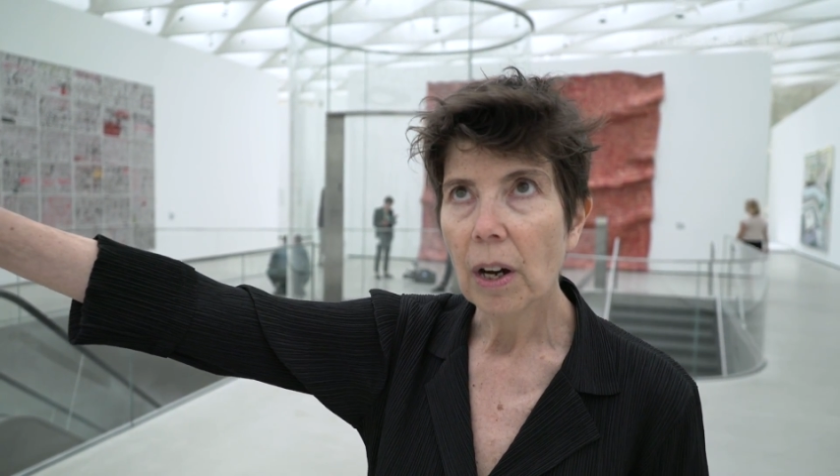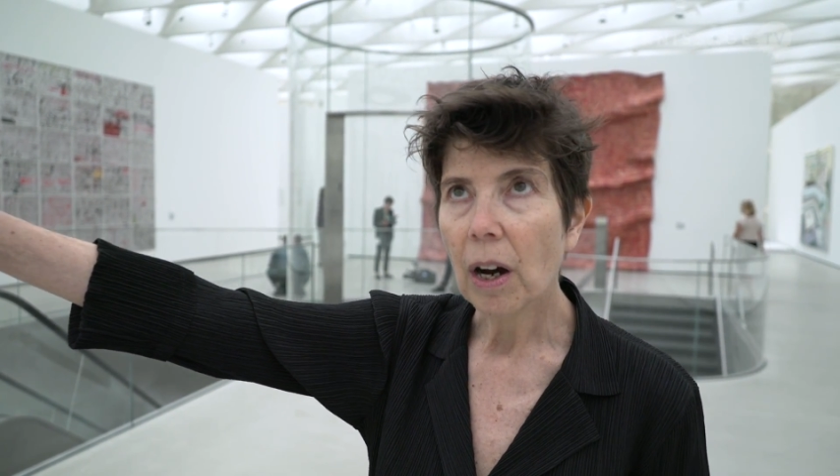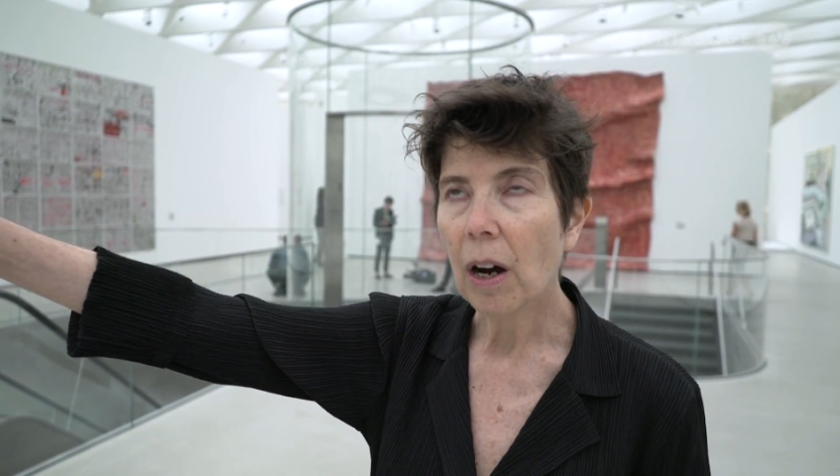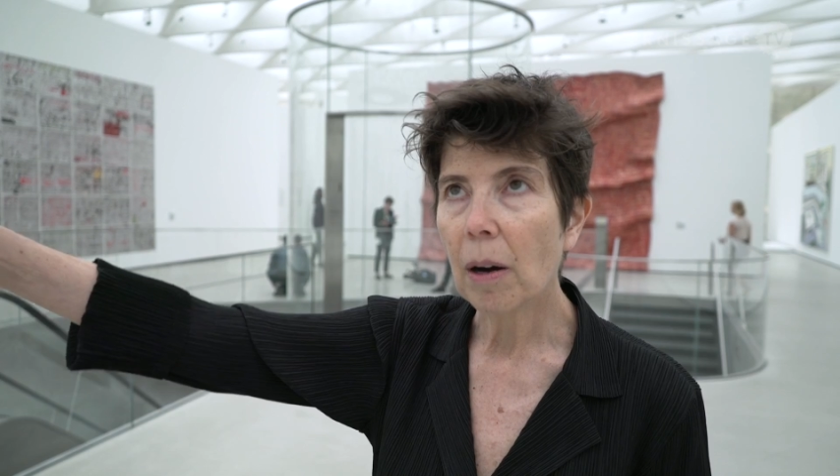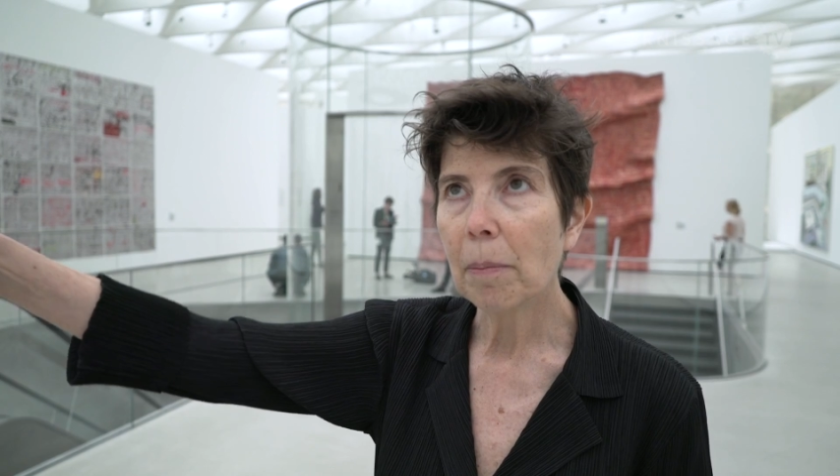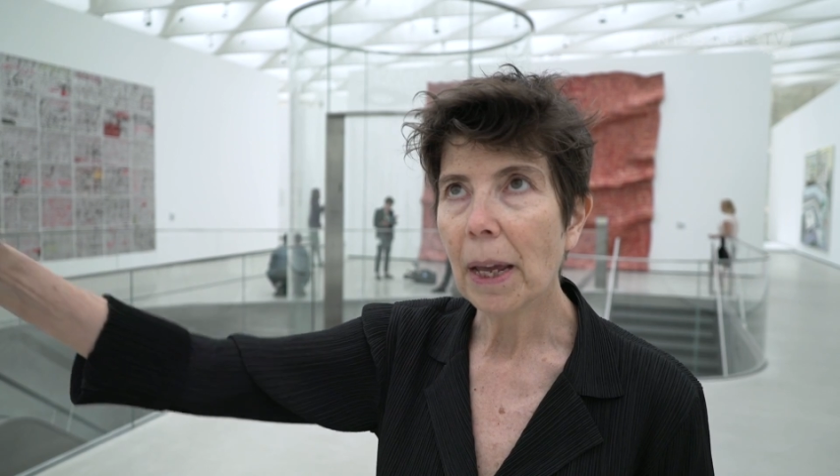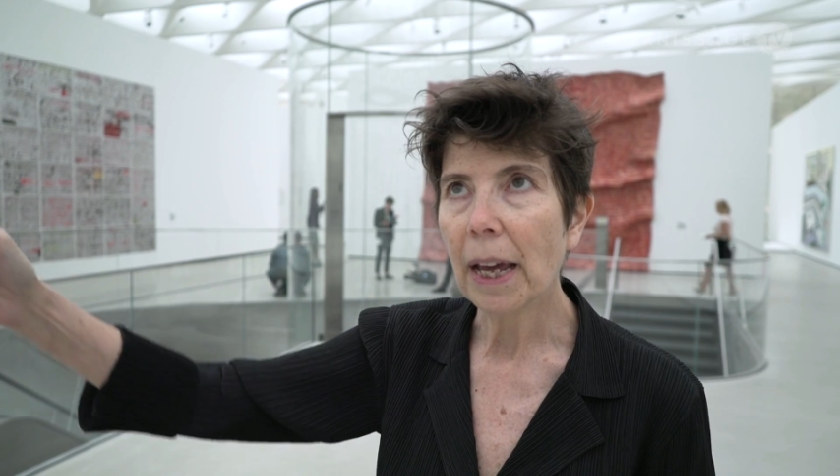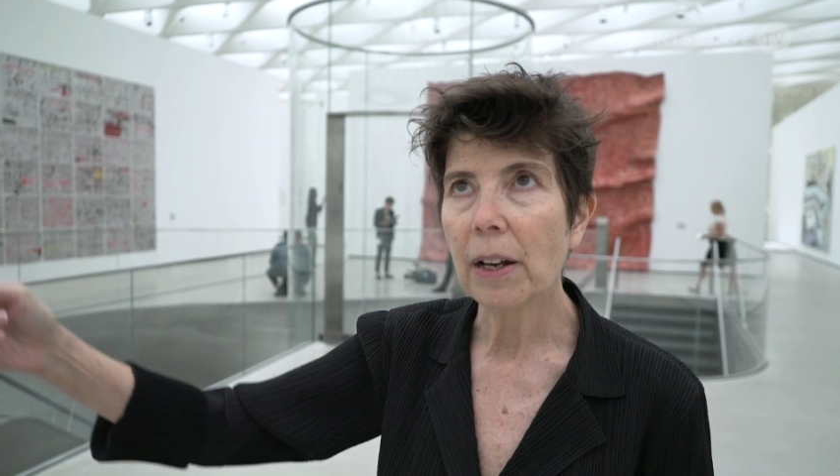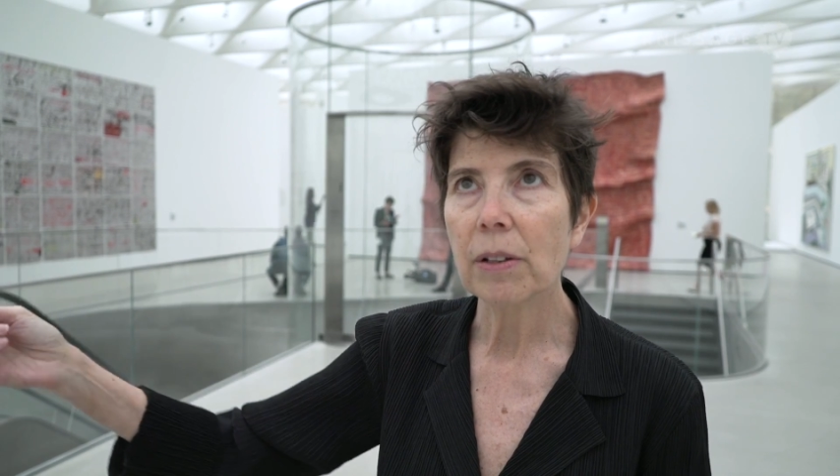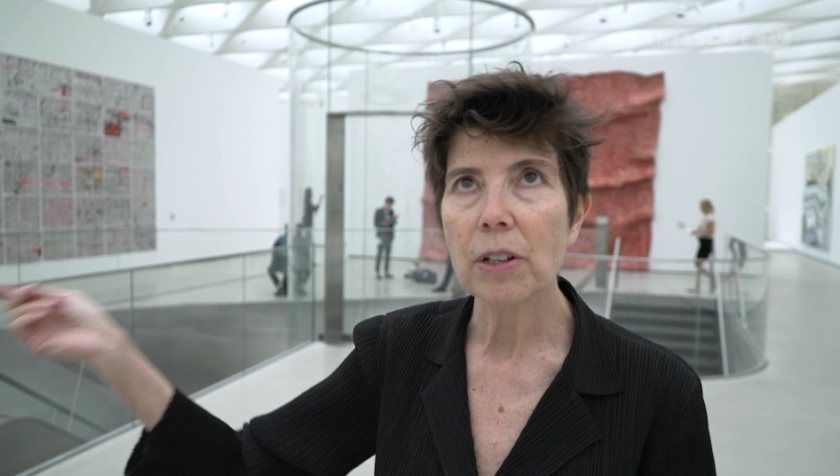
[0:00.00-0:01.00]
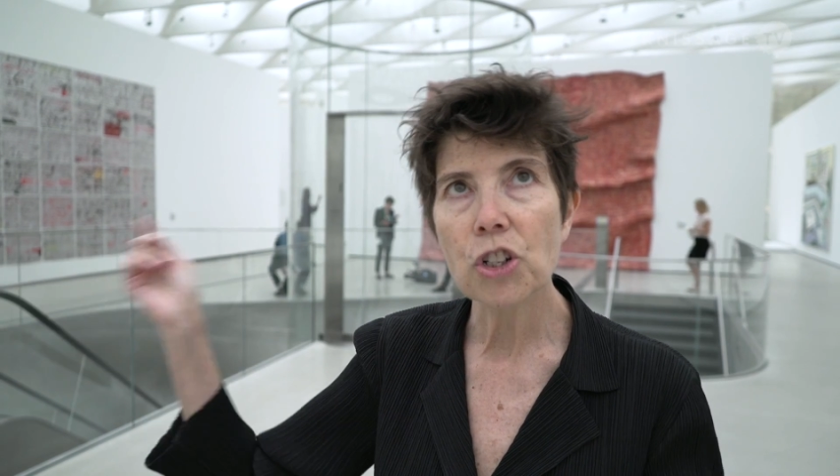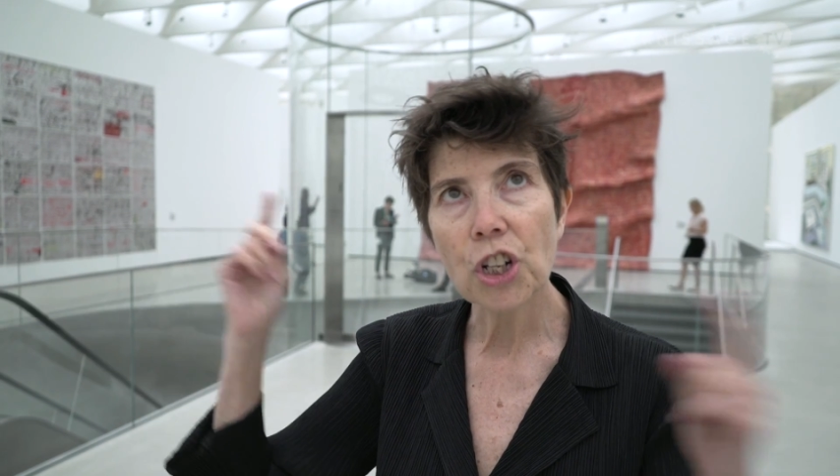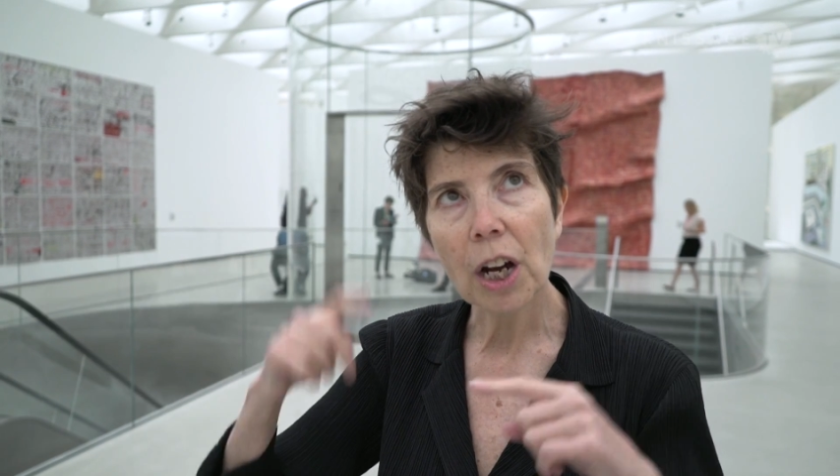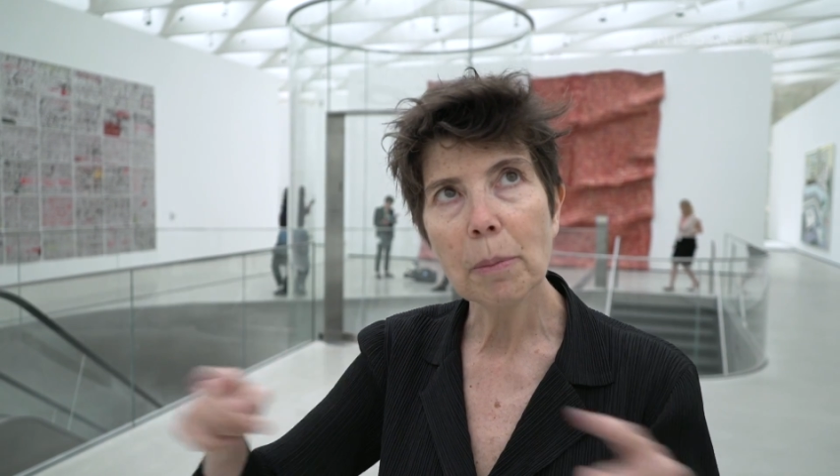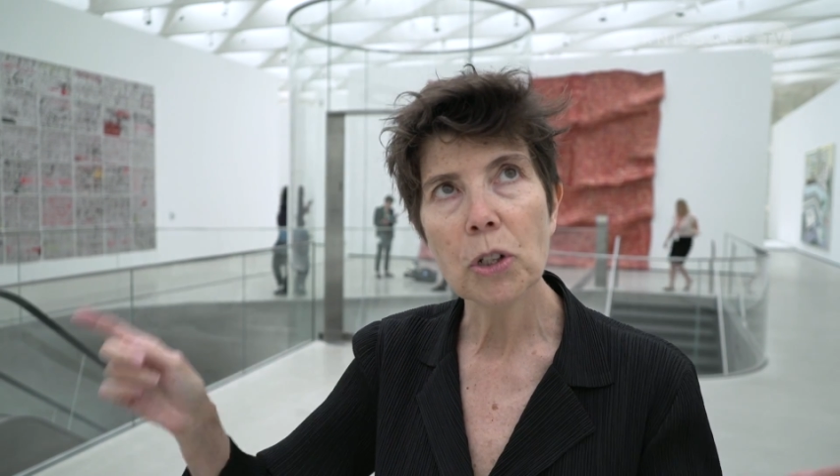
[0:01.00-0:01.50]
And the
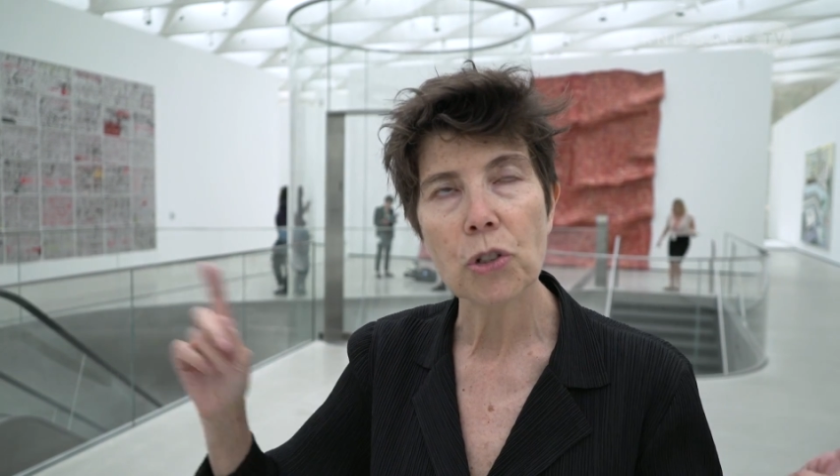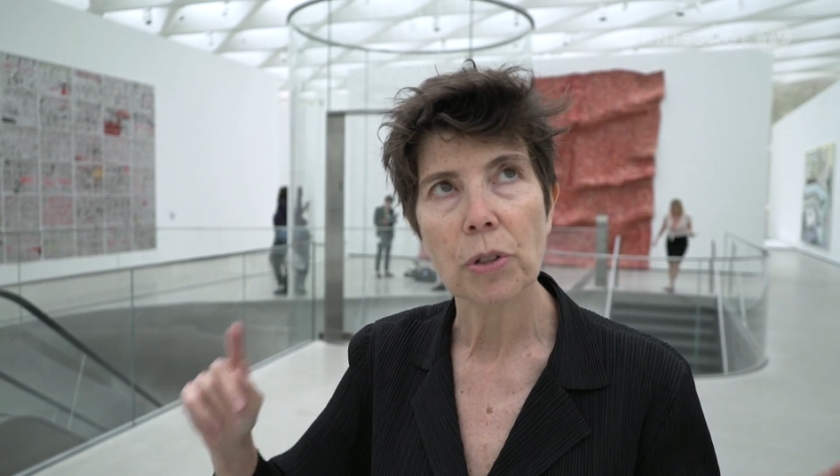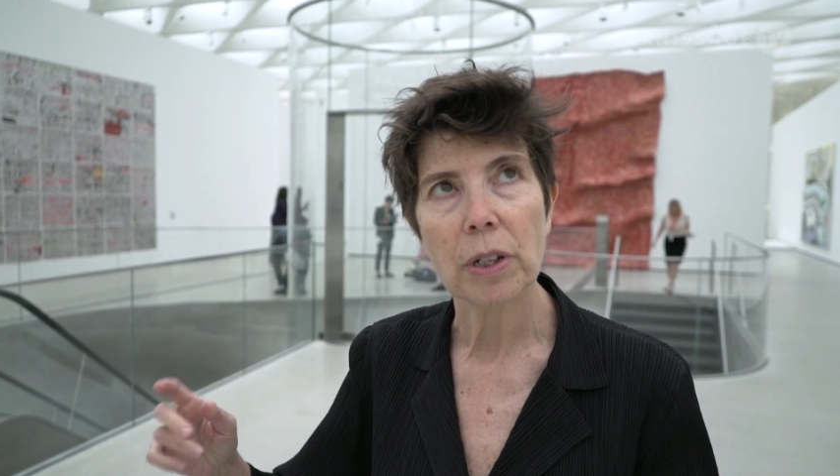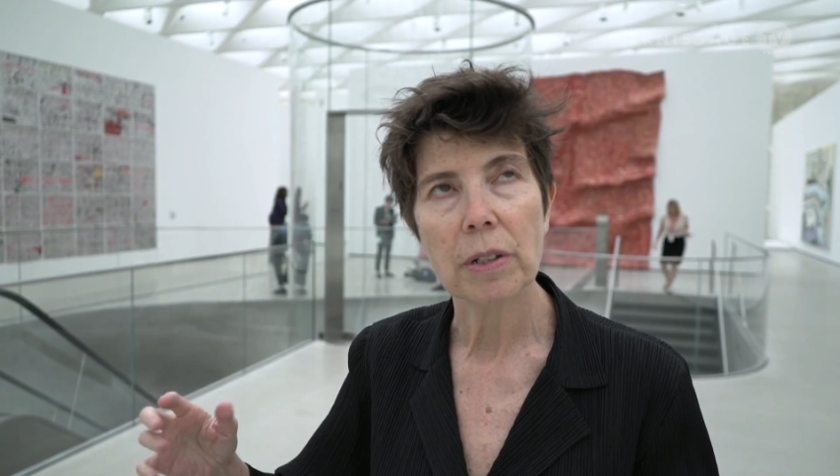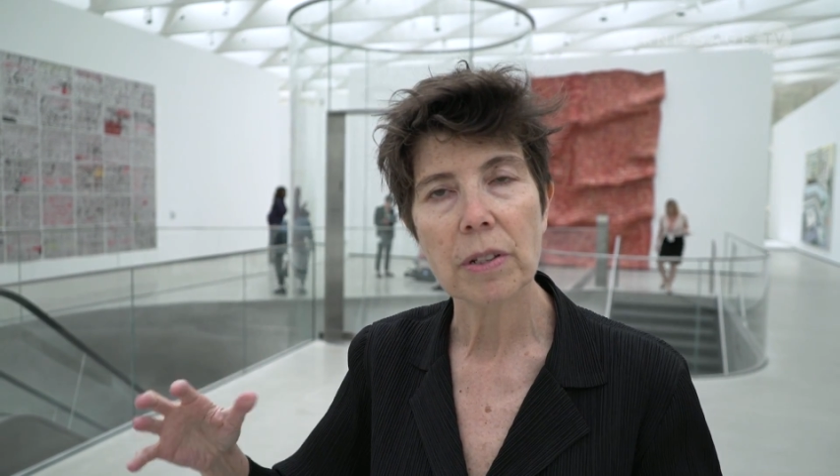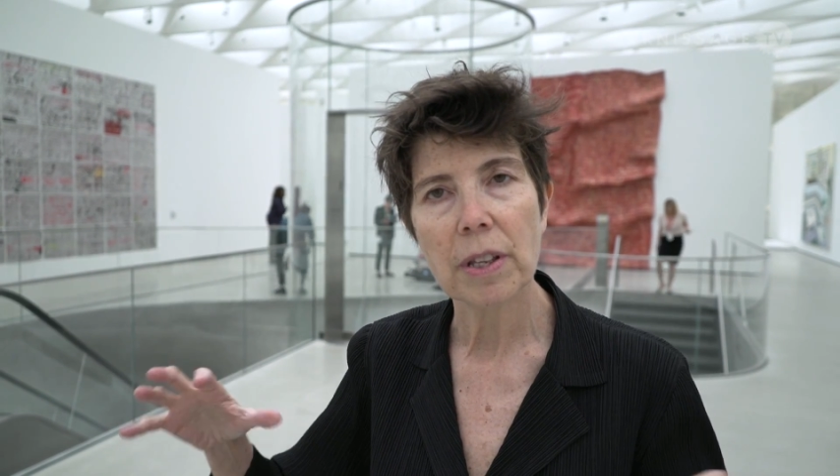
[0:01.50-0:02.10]
geometries